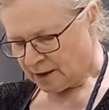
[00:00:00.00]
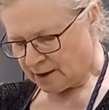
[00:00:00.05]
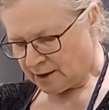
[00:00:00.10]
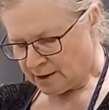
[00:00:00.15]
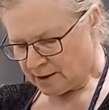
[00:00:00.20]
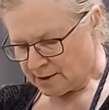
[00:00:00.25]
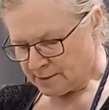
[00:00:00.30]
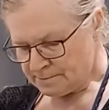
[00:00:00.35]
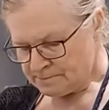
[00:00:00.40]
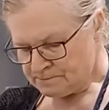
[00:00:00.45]

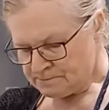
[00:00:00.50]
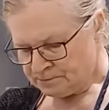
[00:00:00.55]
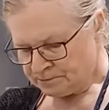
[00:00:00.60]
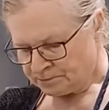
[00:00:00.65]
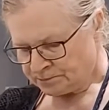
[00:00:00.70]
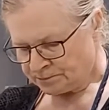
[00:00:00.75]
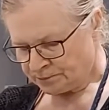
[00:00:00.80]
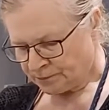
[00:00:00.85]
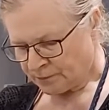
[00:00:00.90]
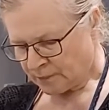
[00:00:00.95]

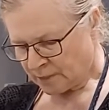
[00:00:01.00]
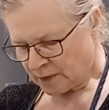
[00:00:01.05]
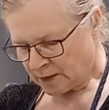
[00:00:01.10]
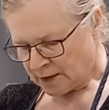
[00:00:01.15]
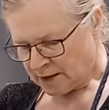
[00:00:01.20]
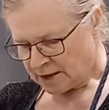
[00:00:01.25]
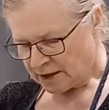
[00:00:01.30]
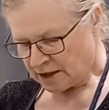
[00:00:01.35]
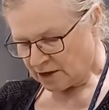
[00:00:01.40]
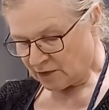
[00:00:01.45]

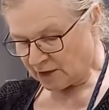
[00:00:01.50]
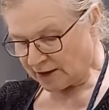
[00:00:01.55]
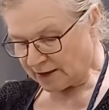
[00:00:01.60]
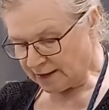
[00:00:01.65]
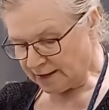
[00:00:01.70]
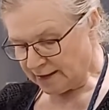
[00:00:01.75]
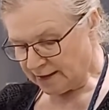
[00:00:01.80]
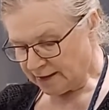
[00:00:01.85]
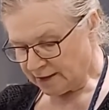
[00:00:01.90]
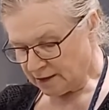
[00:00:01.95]
Now,
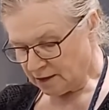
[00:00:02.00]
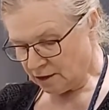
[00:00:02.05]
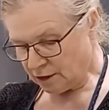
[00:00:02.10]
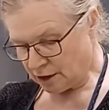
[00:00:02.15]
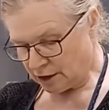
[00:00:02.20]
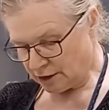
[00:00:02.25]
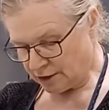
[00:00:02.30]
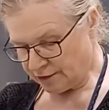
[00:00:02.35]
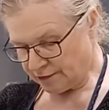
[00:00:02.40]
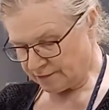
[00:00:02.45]
I like a
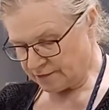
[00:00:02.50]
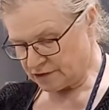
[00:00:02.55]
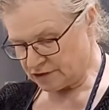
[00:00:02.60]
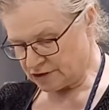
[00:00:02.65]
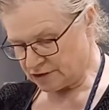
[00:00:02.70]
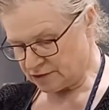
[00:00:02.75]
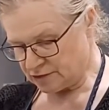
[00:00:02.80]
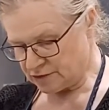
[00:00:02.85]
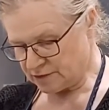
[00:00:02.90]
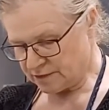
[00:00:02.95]
lot of
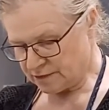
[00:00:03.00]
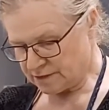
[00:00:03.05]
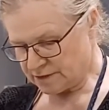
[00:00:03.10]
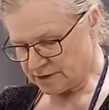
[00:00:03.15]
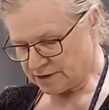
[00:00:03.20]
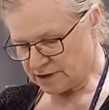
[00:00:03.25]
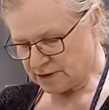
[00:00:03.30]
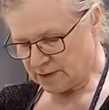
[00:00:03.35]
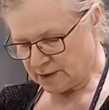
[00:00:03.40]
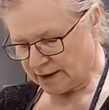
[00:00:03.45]
ginger,
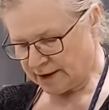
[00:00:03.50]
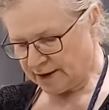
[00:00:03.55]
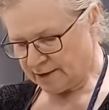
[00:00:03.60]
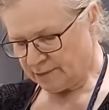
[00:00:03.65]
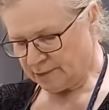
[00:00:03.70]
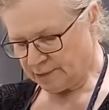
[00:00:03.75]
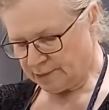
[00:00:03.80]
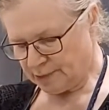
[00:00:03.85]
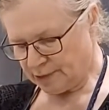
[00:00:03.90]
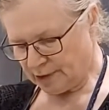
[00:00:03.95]
so I
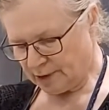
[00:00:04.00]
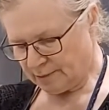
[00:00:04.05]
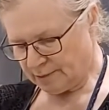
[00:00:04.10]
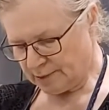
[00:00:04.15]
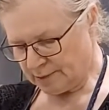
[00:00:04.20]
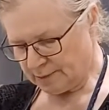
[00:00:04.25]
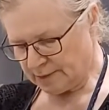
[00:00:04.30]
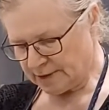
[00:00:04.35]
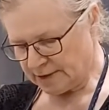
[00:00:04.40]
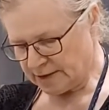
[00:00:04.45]
would
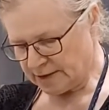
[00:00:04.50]
probably